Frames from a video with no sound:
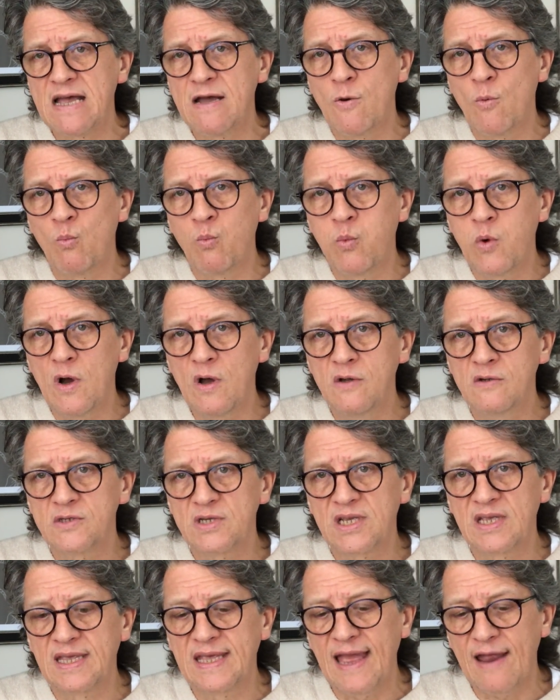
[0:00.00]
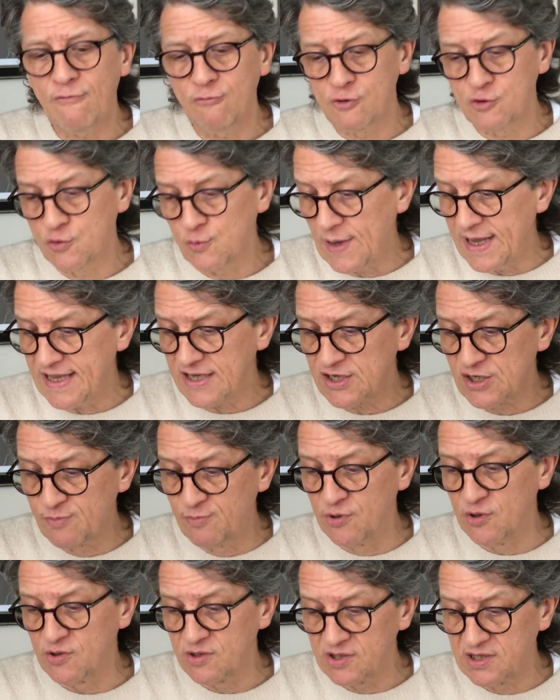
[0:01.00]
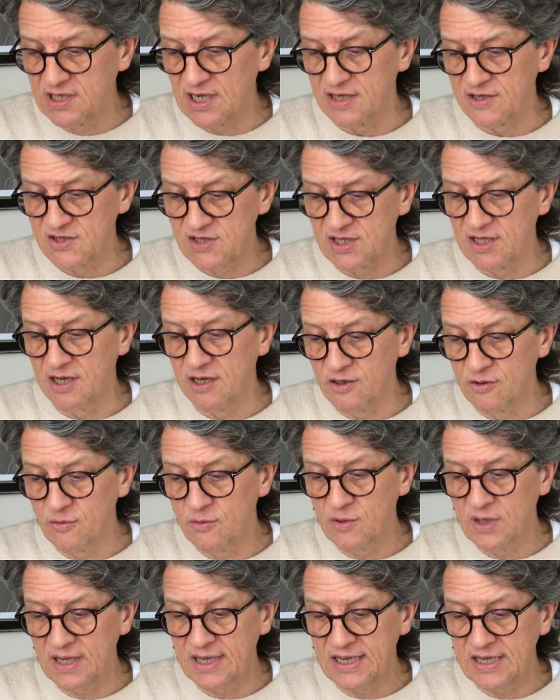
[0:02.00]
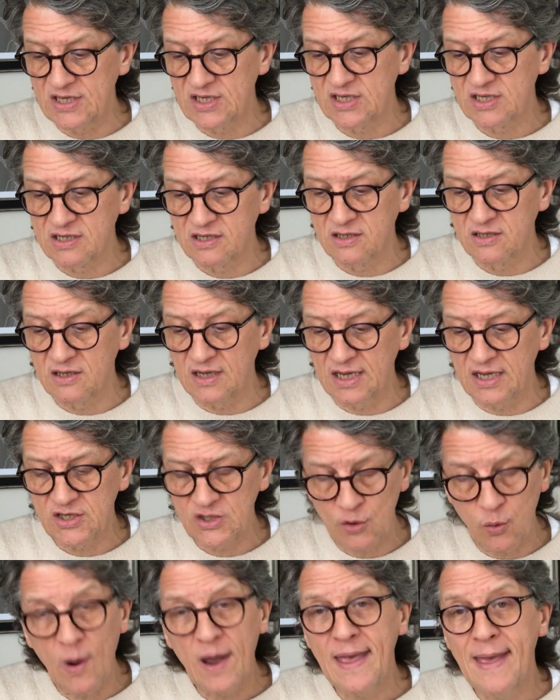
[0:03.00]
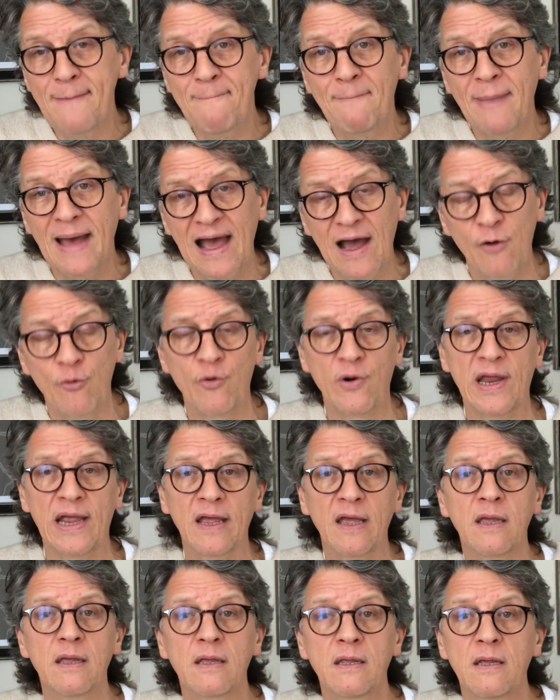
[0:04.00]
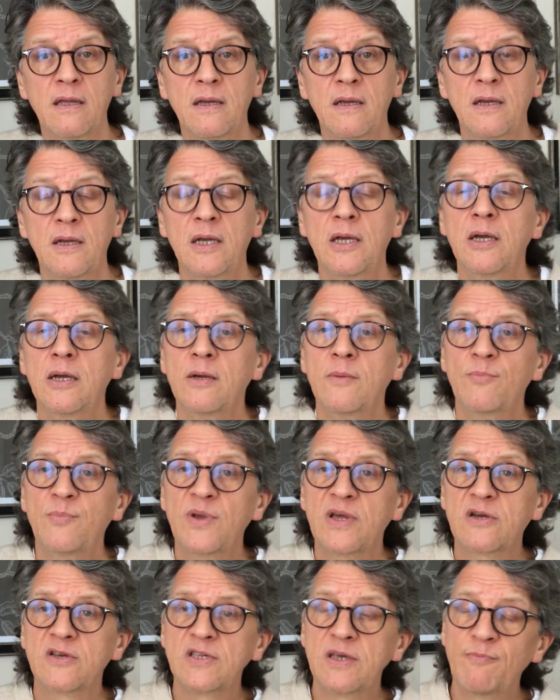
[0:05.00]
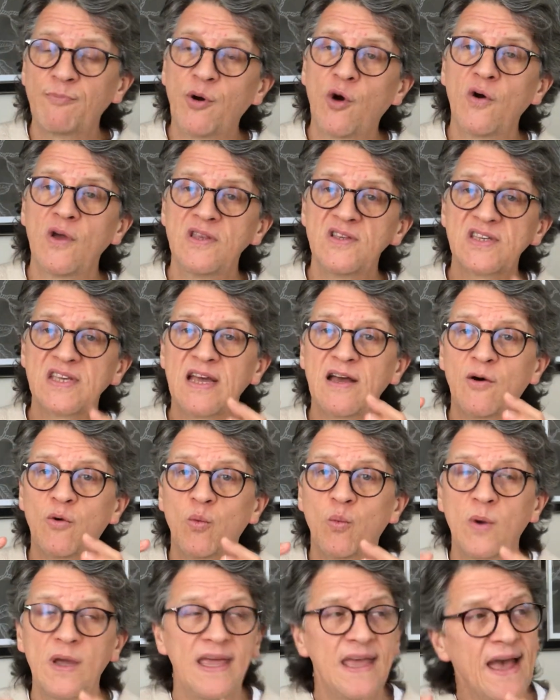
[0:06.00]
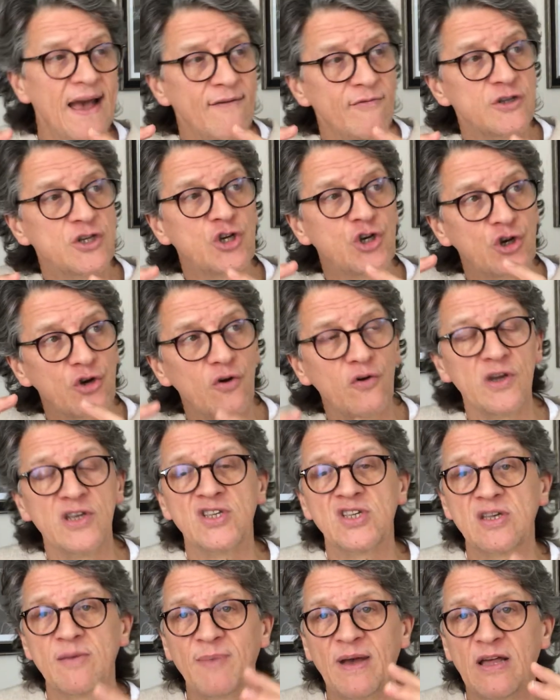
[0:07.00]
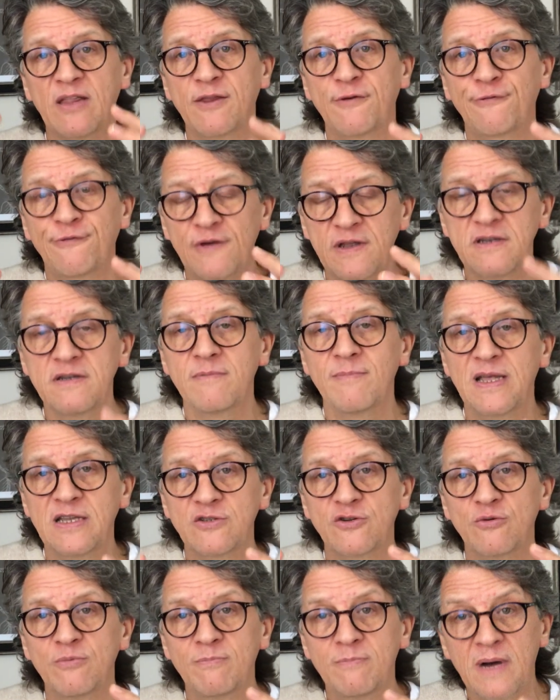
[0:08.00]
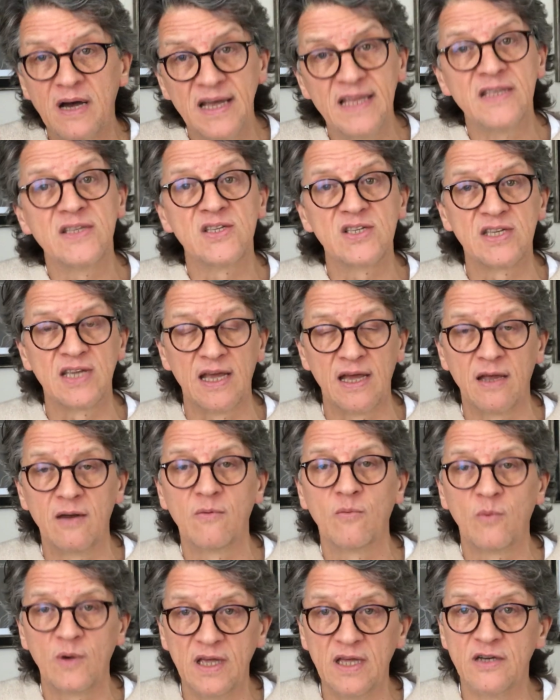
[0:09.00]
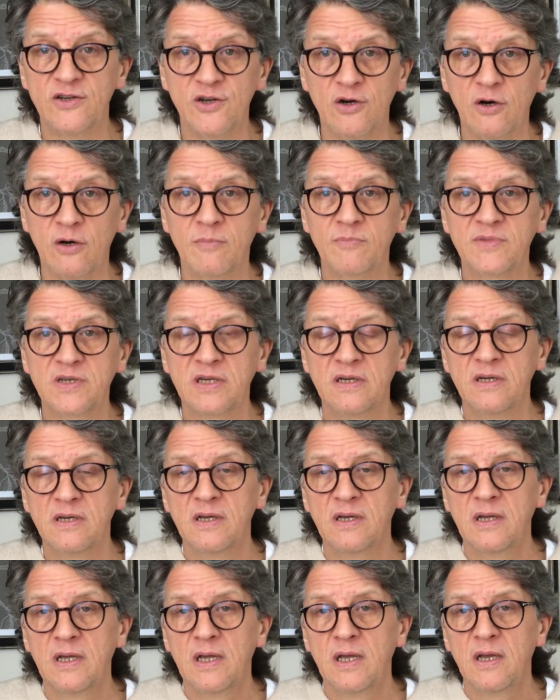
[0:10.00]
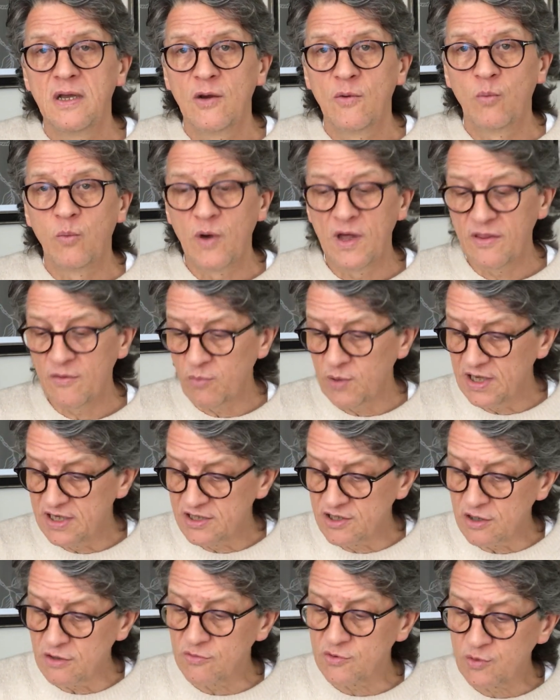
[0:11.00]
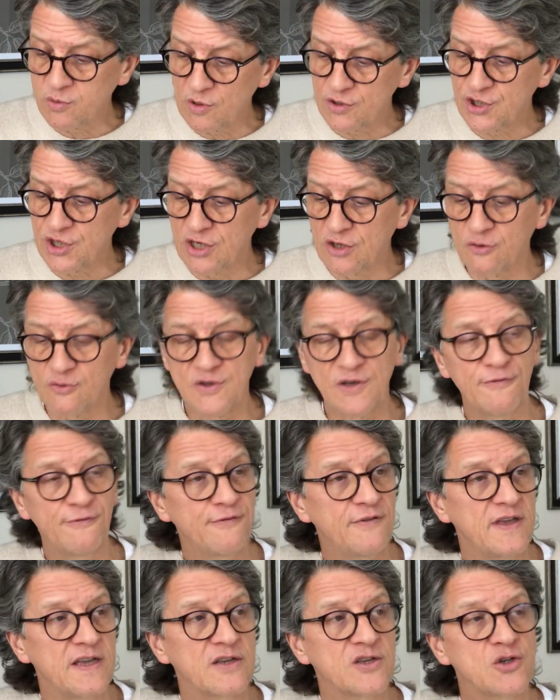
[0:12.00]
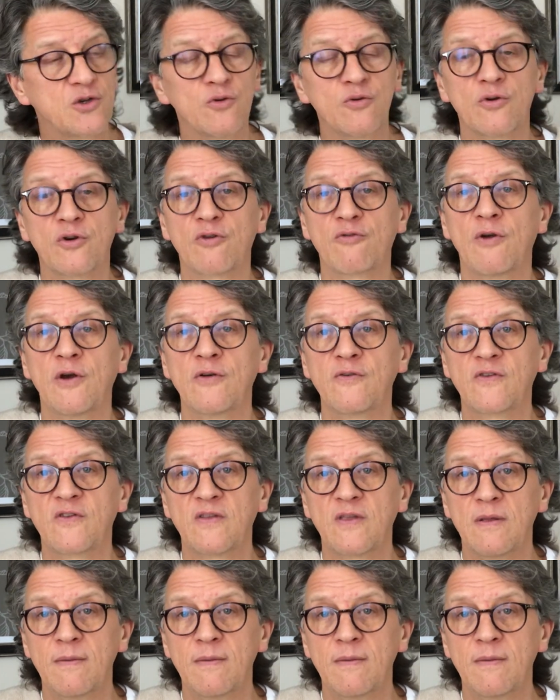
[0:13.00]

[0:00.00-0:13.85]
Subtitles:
What Carol Dweck's book does, though, is quite empowering, because it points out we have a choice about the fundamental mindset we adopt, whether we adopt what she calls a fixed or a growth